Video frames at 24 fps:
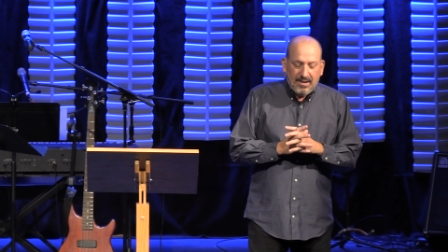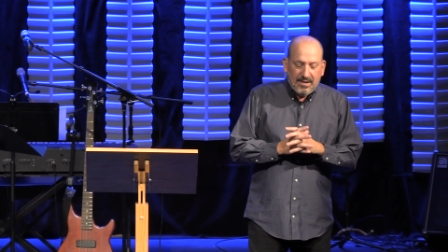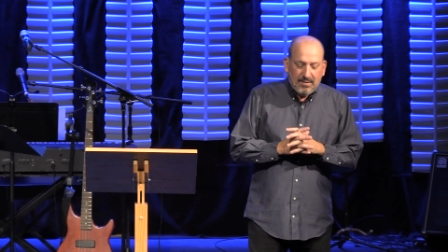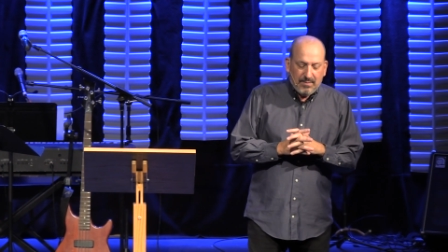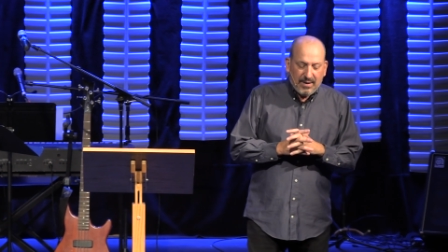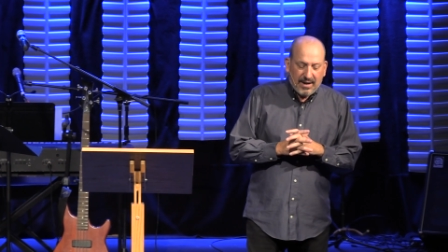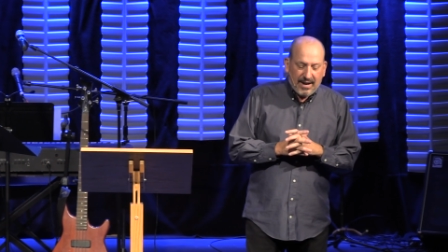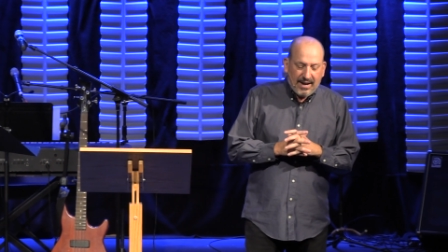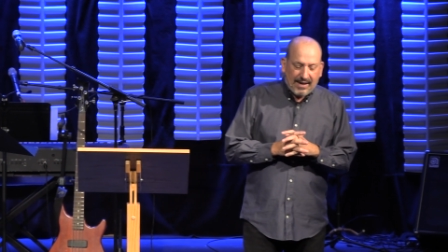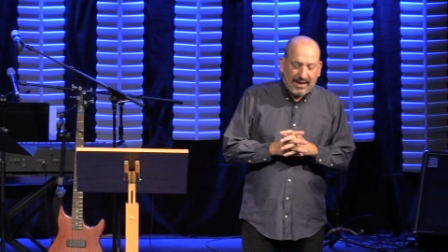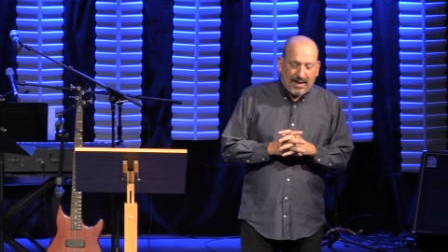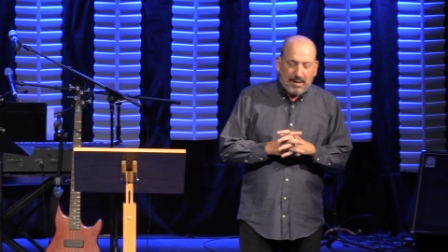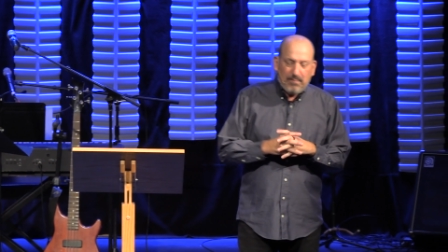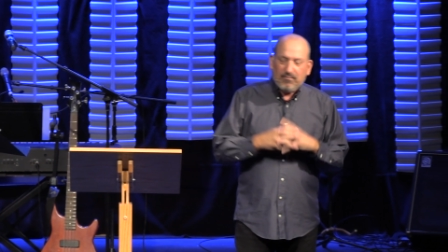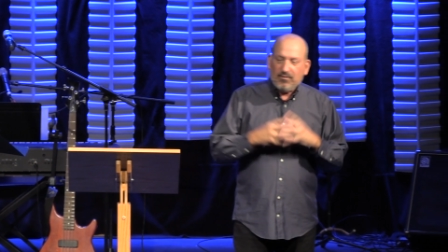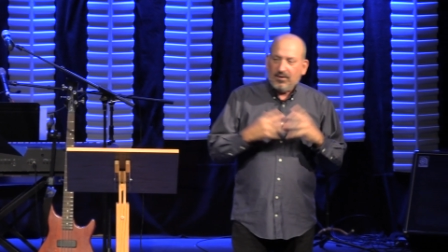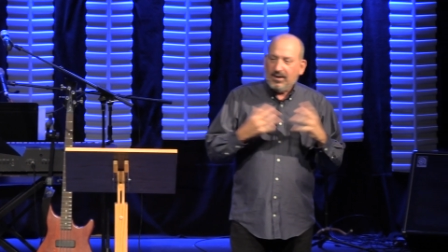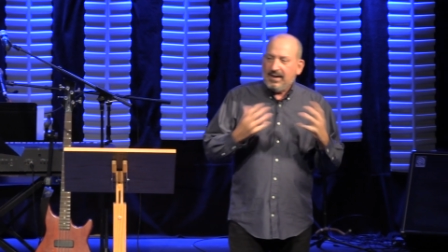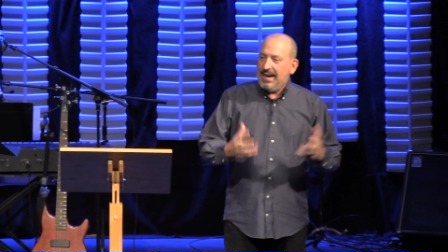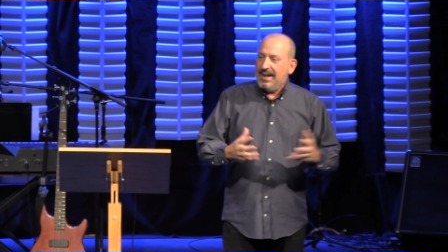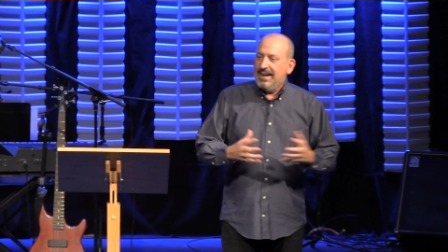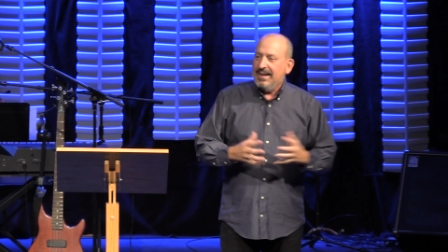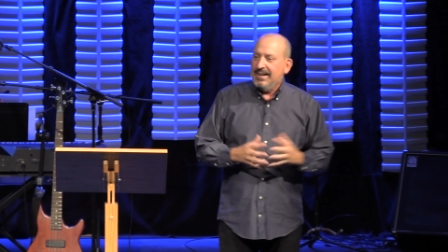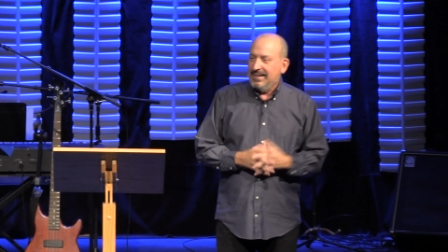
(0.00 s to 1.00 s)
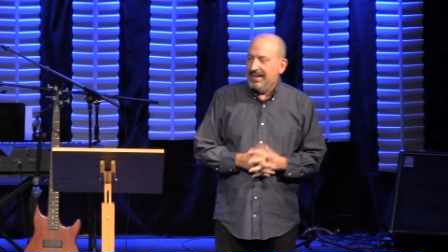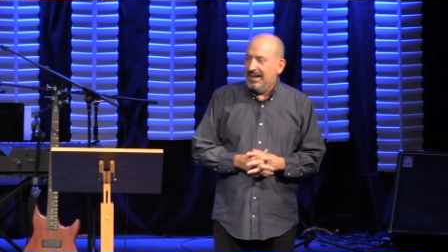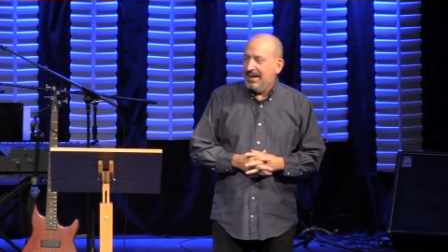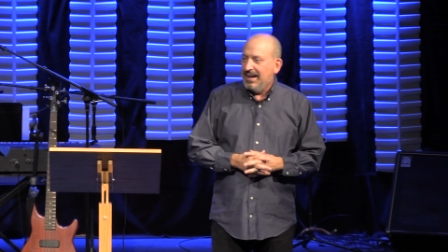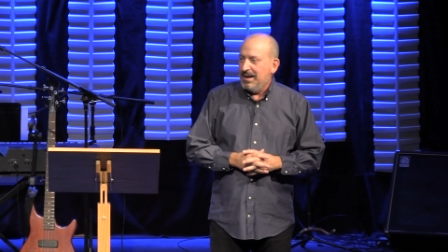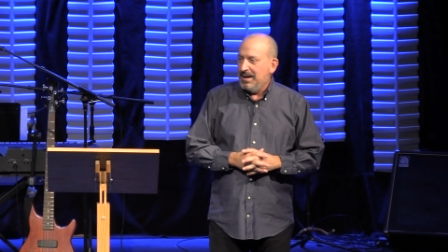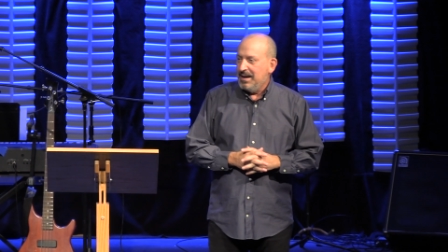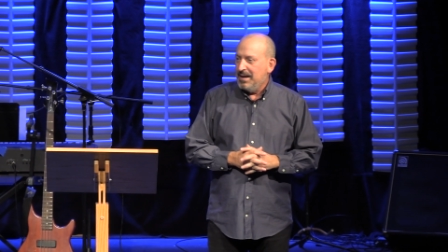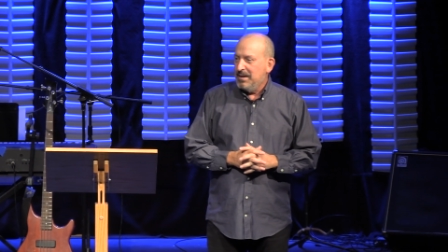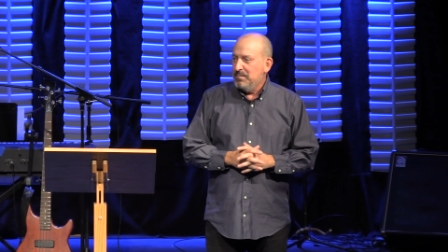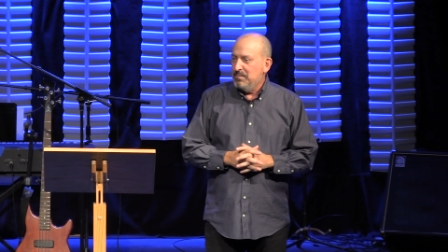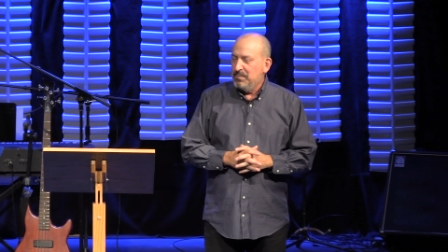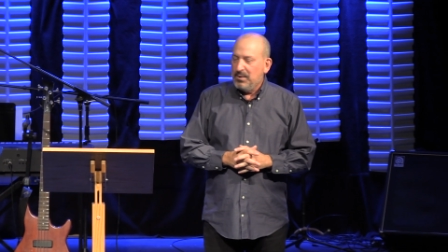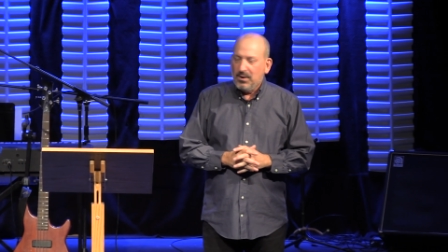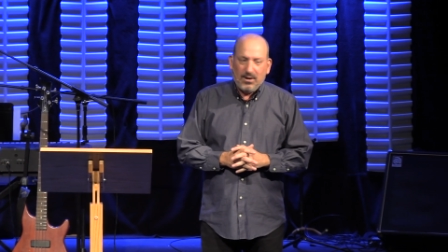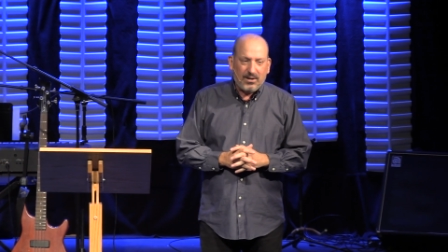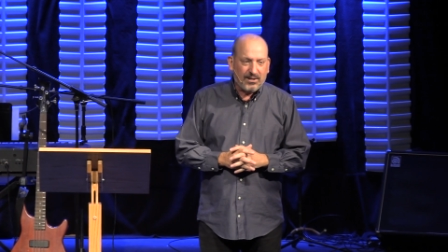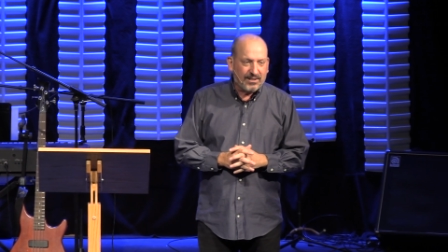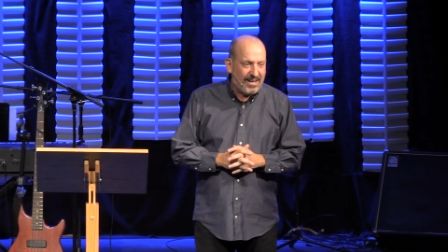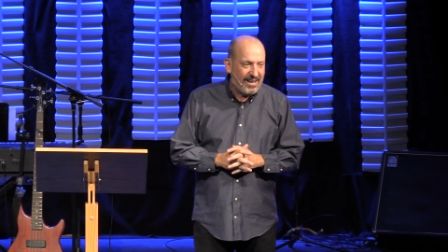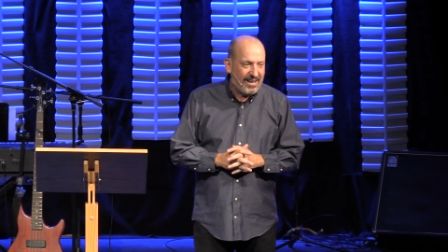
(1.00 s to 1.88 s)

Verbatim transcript: but I keep forgetting that I am bald.